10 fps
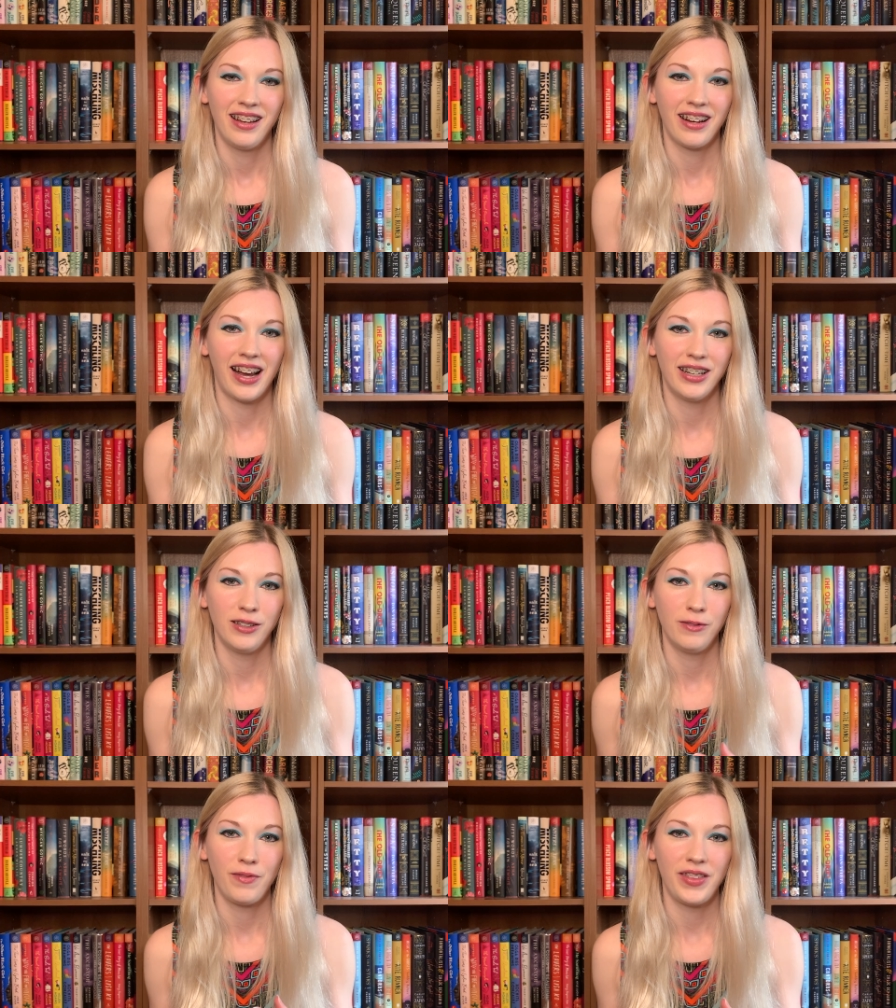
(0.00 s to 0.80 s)
kind
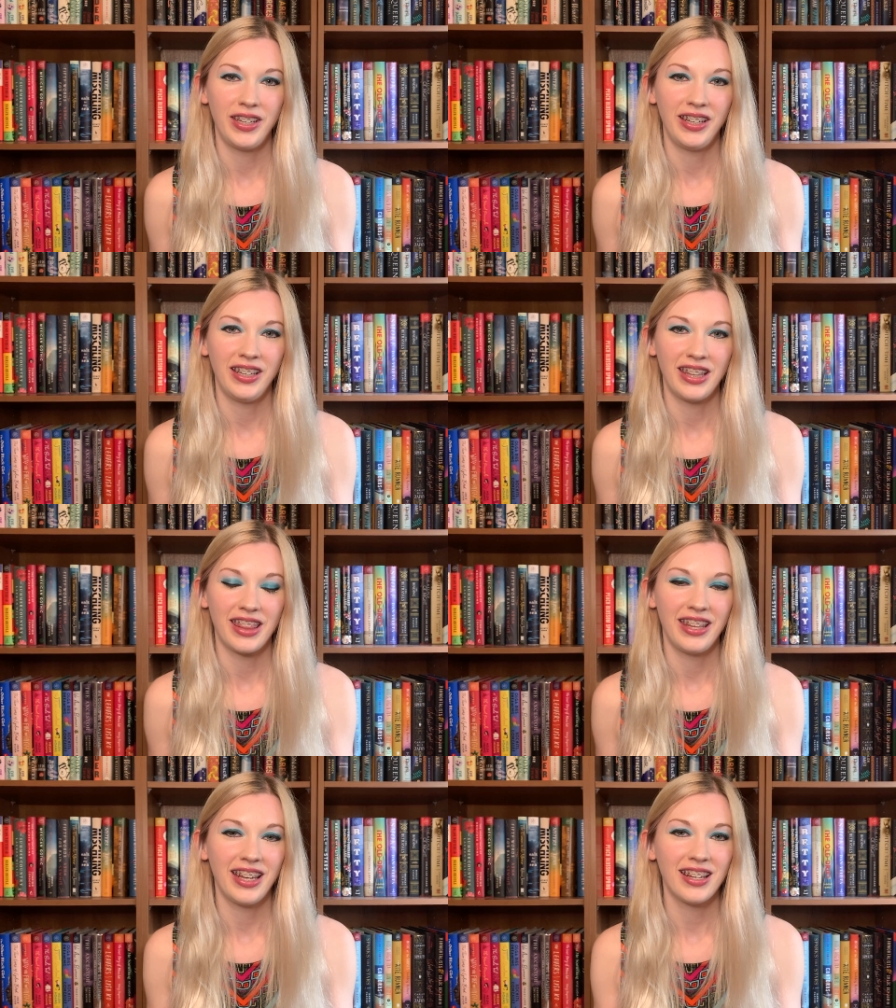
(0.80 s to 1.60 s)
of the
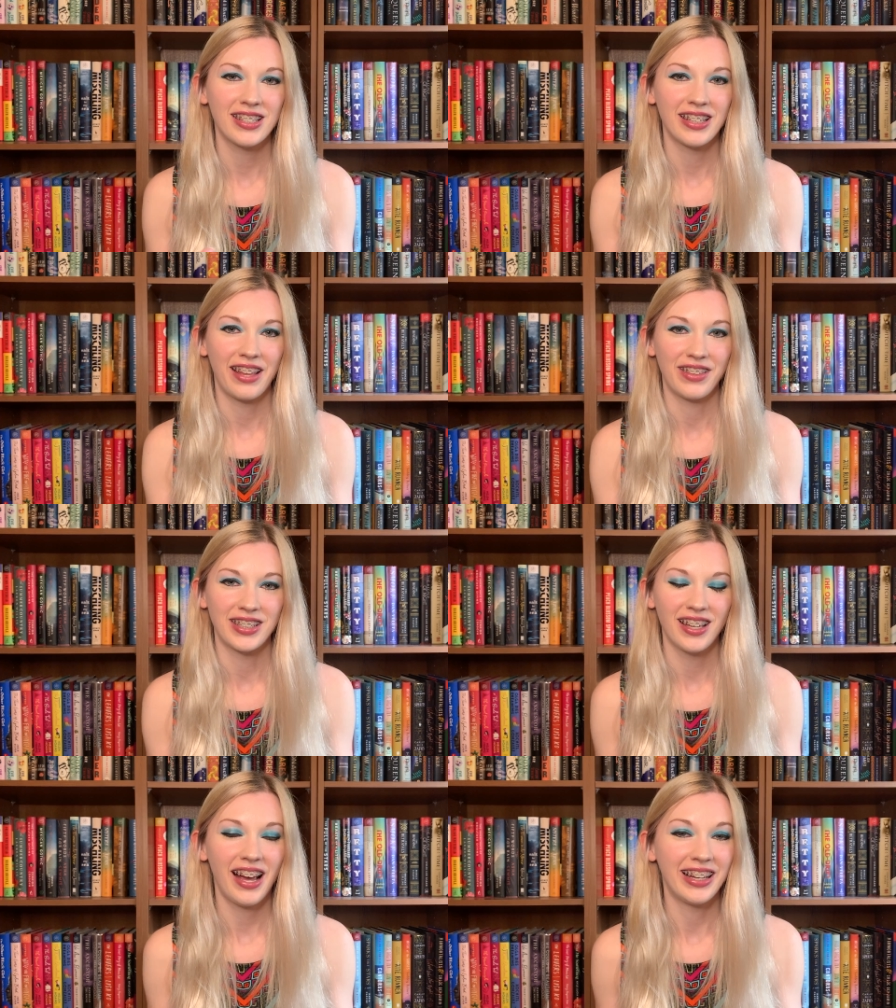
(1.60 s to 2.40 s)
things that this
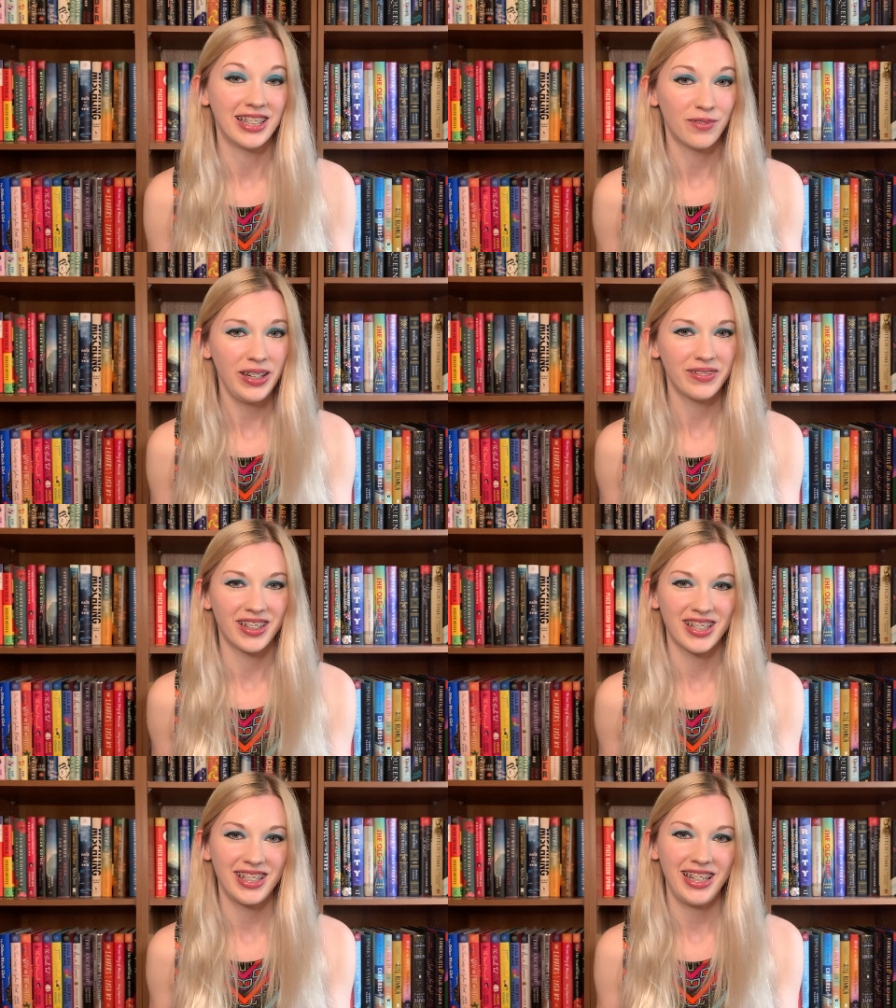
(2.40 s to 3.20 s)
guy in his fever
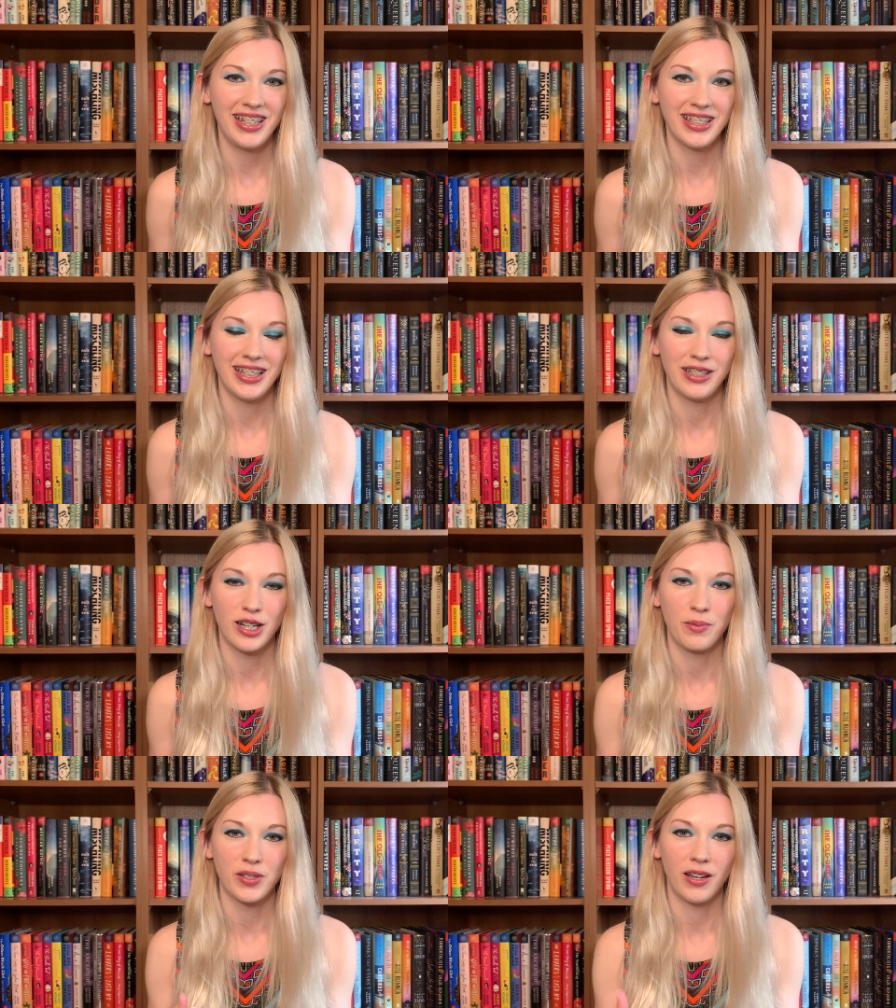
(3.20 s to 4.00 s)
sees in
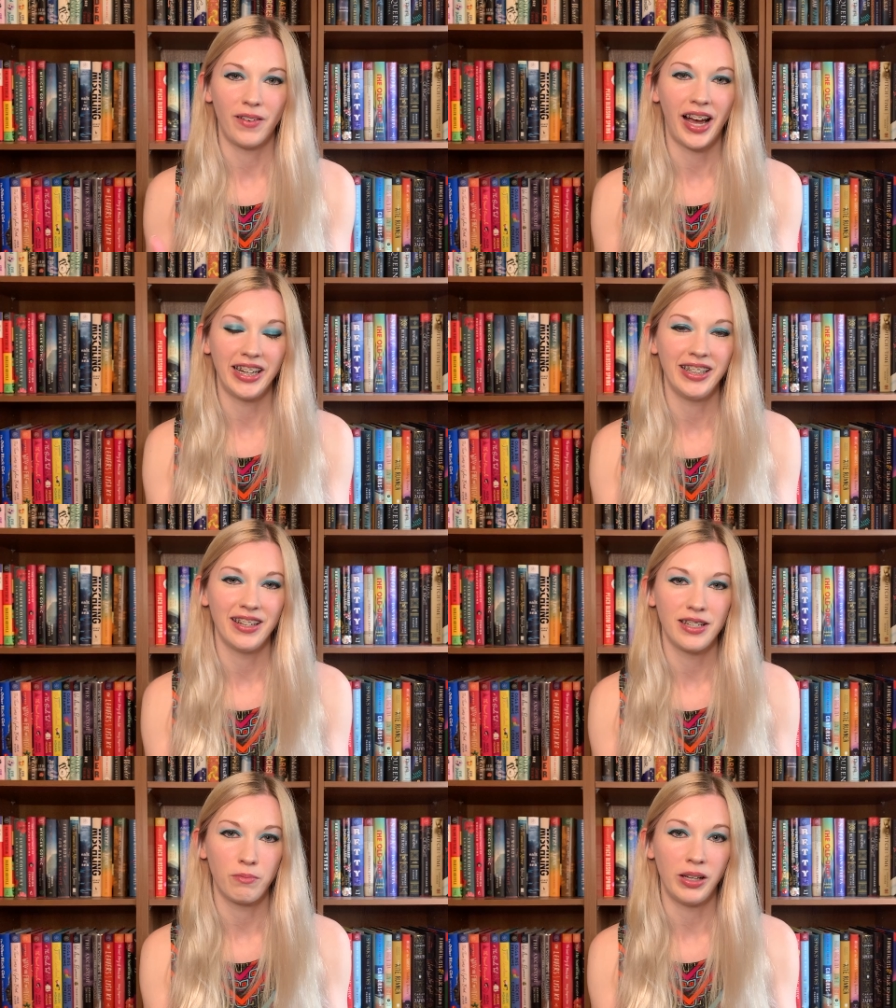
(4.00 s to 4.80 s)
terms of
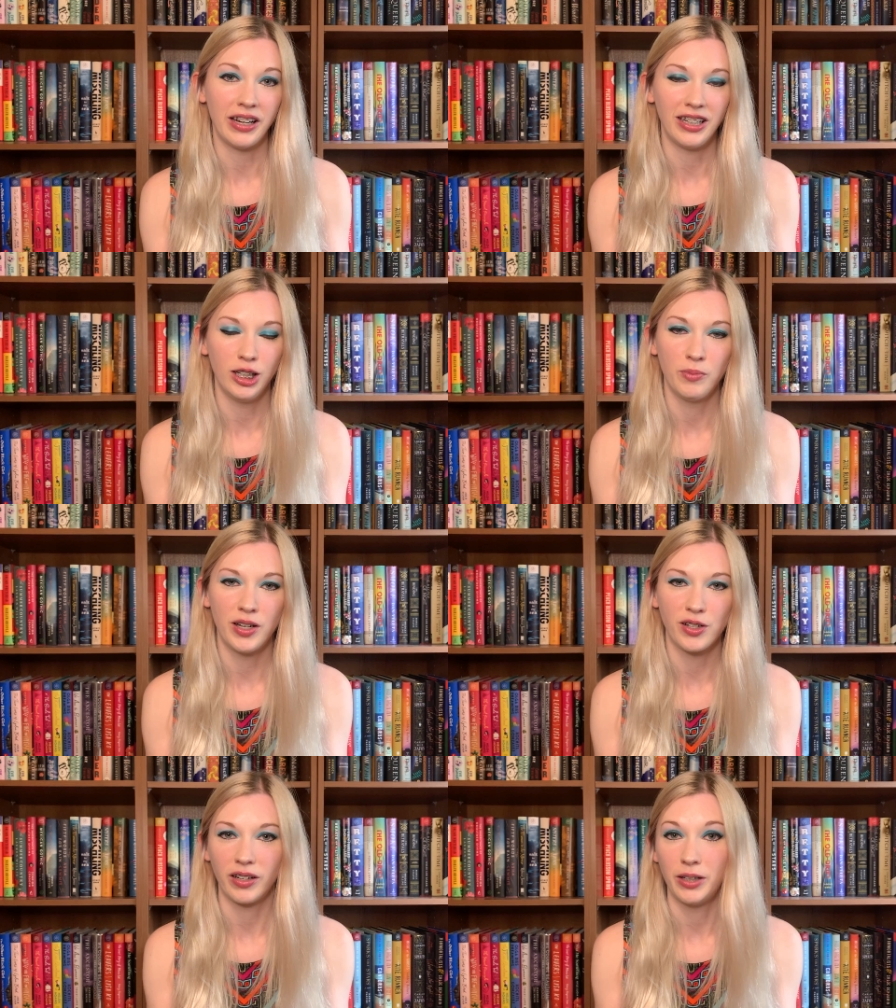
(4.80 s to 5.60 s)
hyenas being
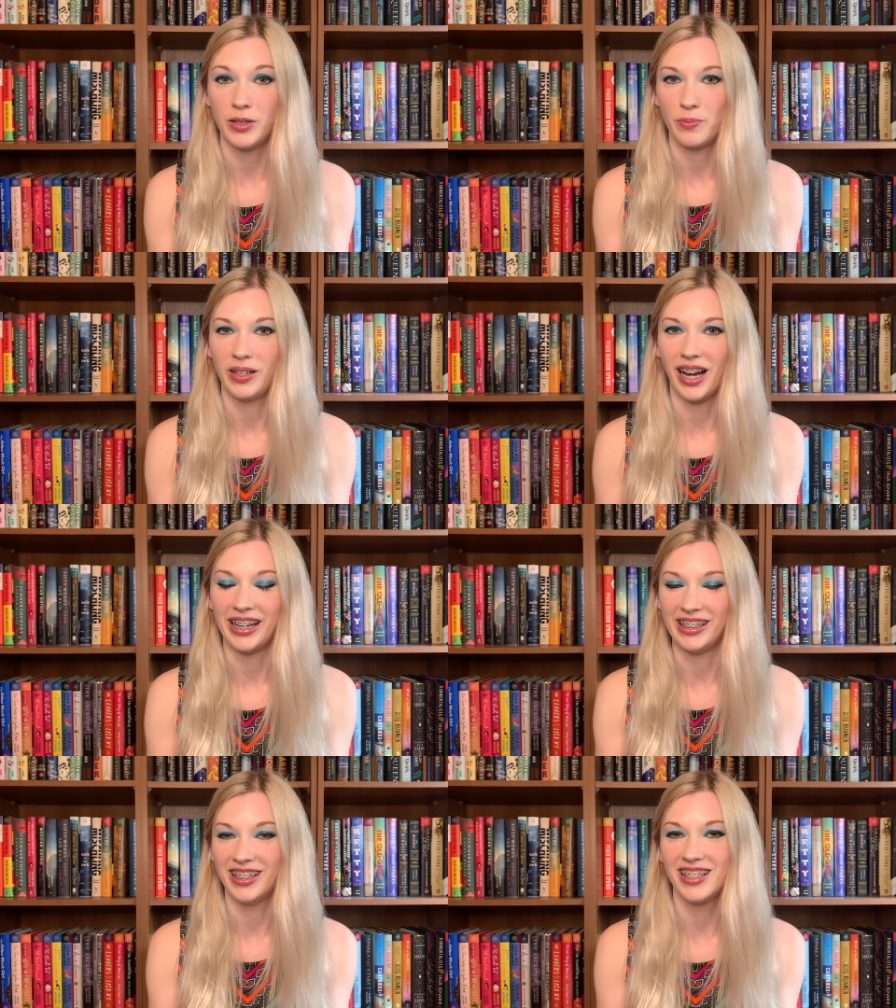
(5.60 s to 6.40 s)
humans or humans being
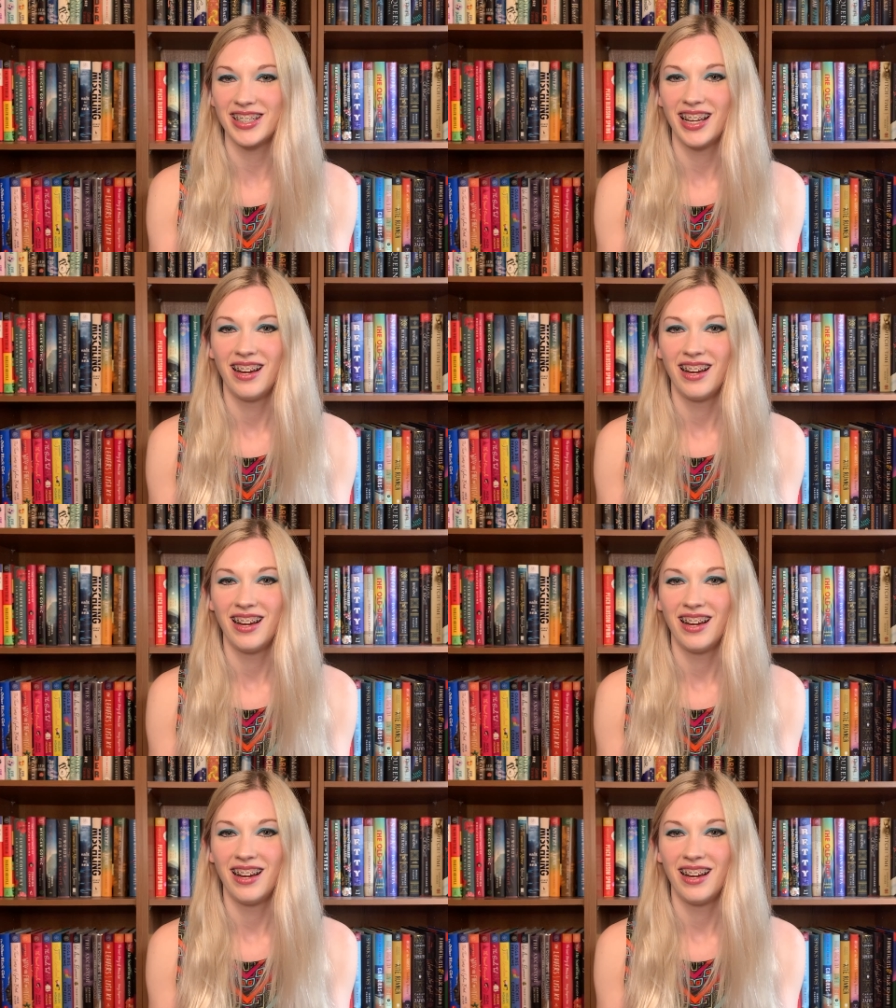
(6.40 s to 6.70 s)
hyenas.